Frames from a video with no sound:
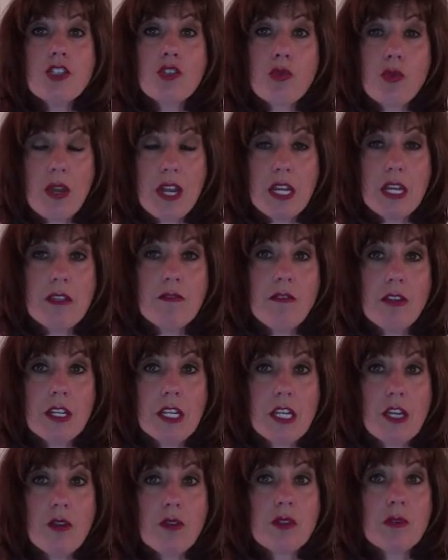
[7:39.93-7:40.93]
training
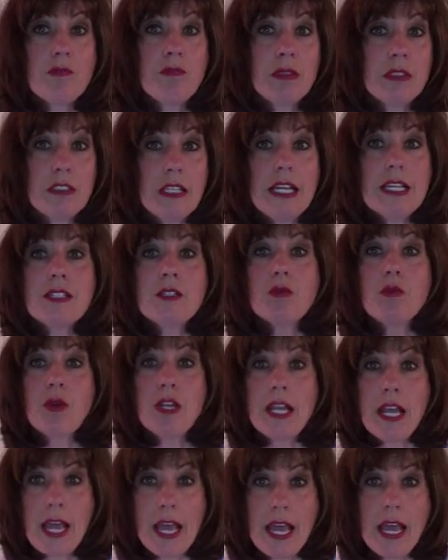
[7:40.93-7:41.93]
videos plus
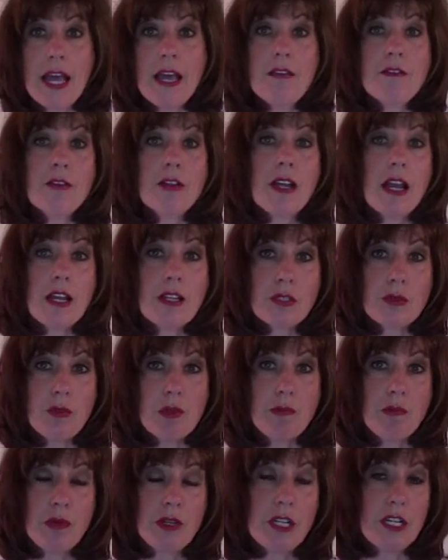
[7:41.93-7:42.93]
whatever else
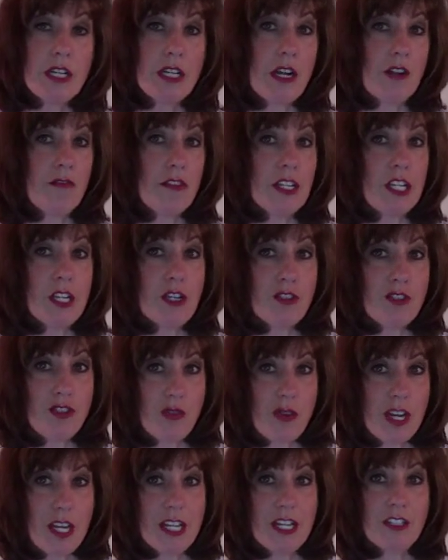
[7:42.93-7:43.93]
we put in our video
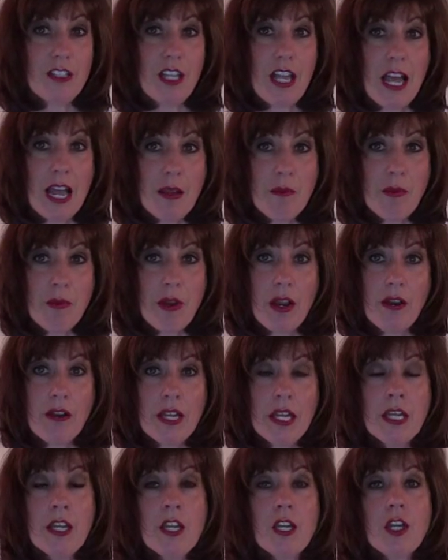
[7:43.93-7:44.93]
training
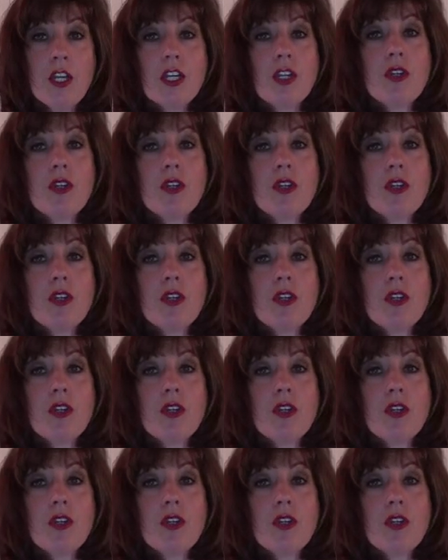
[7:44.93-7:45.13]
library,